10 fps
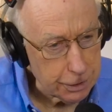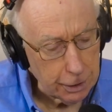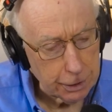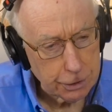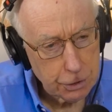
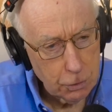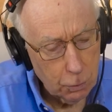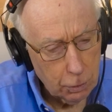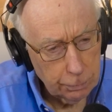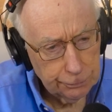still in
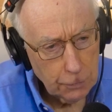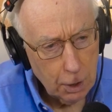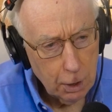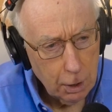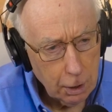school.
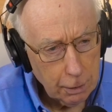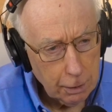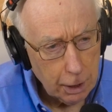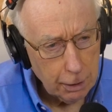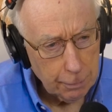
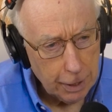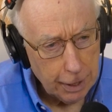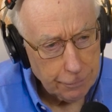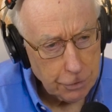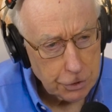Uh, but
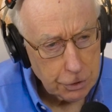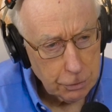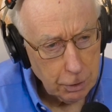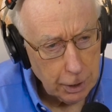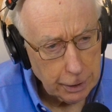after
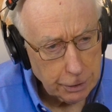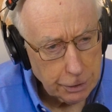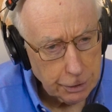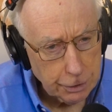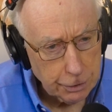school, I
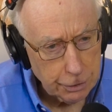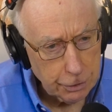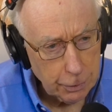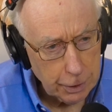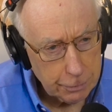continued to
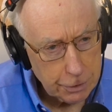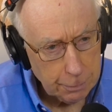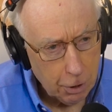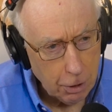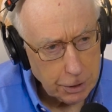do it. It was a
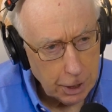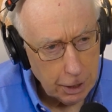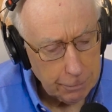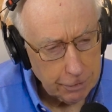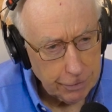
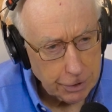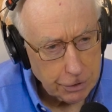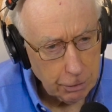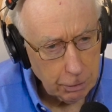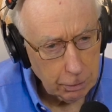part-time
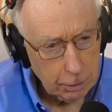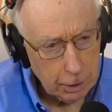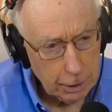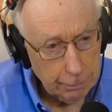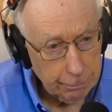adventure.
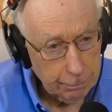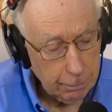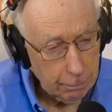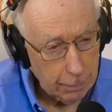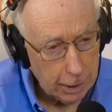
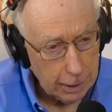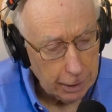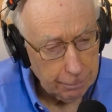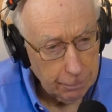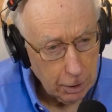
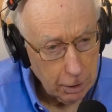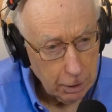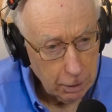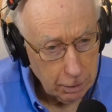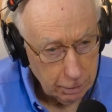I
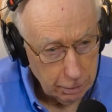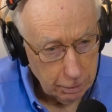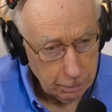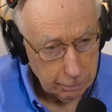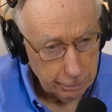
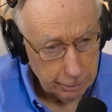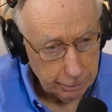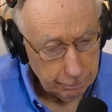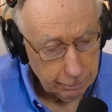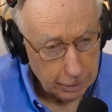
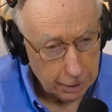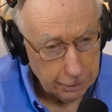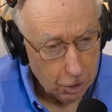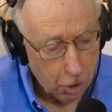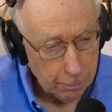uh, got in
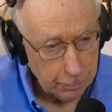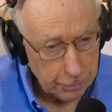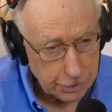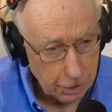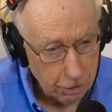the Army
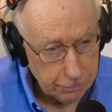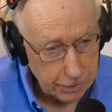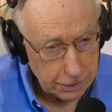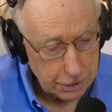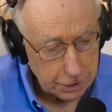Reserves,
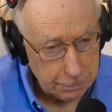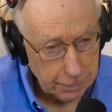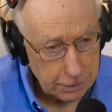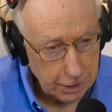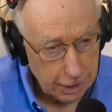had six
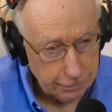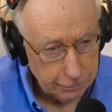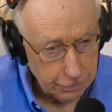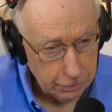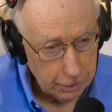months
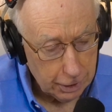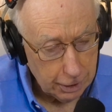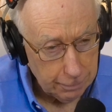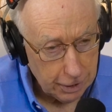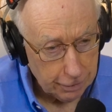active duty,
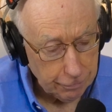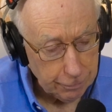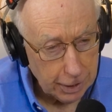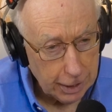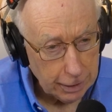came back
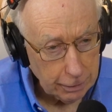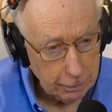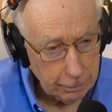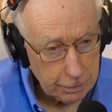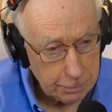from that,
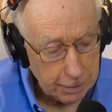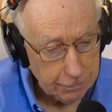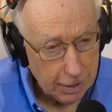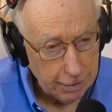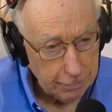spent
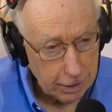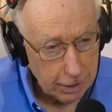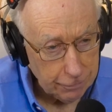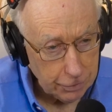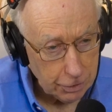five and a
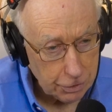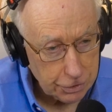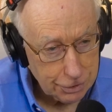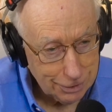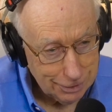half
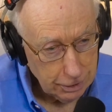years